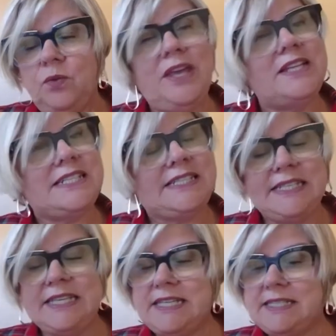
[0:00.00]
We had a
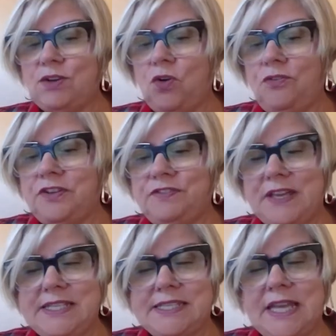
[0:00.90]
series of
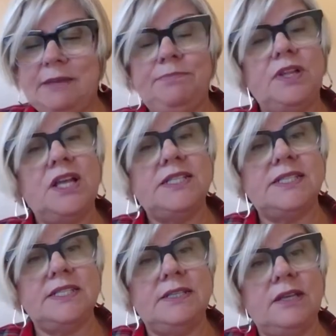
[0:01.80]
Advice Line
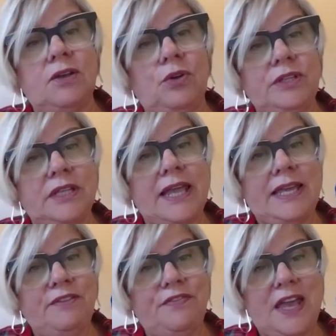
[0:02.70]
Plus and
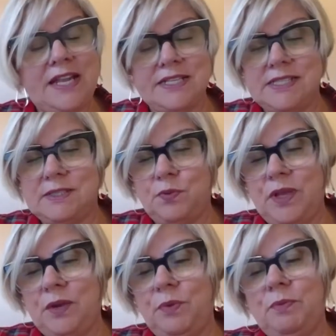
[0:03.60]
online events
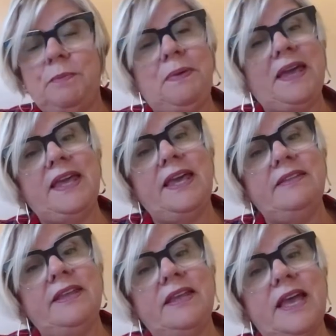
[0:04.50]
where we were
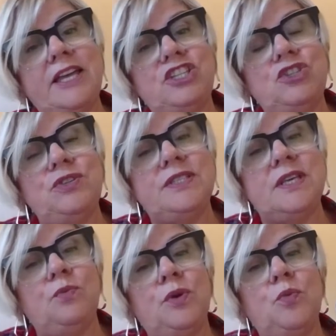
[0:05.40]
picking the issues
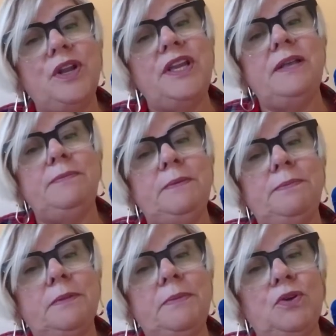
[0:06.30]
that were worrying
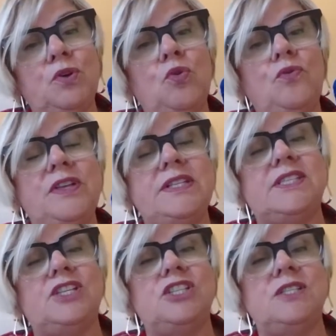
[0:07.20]
people about COVID,
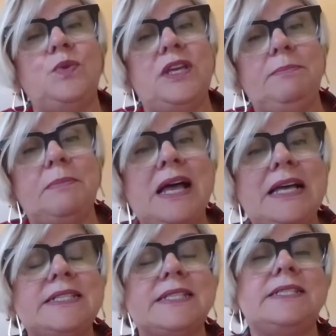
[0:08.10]
such as wearing
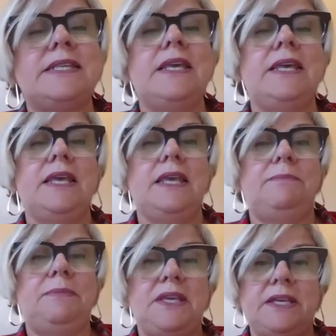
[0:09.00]
masks,
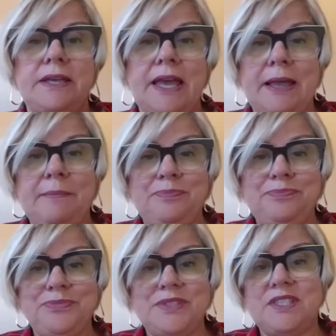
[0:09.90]

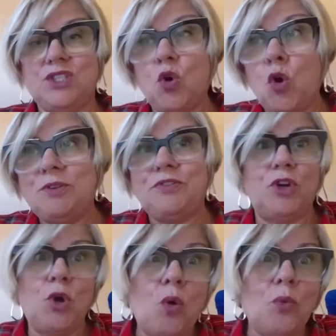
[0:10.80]
being stopped
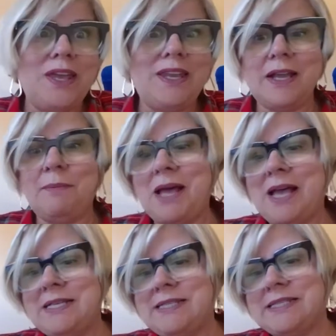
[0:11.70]
for not wearing a
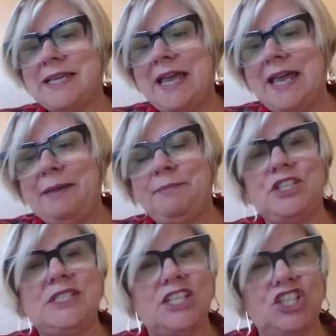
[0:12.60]
mask,
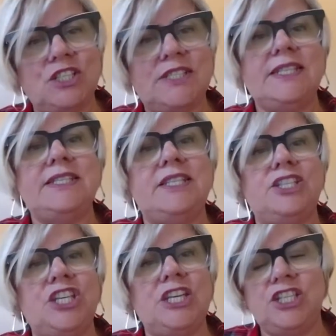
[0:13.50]
just adjusting to the
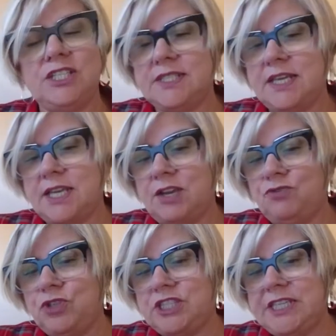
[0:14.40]
changes
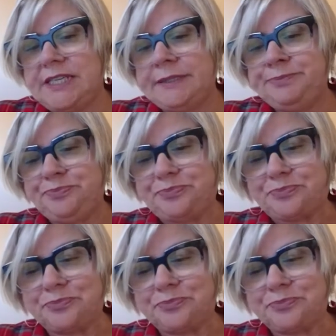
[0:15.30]
in routine,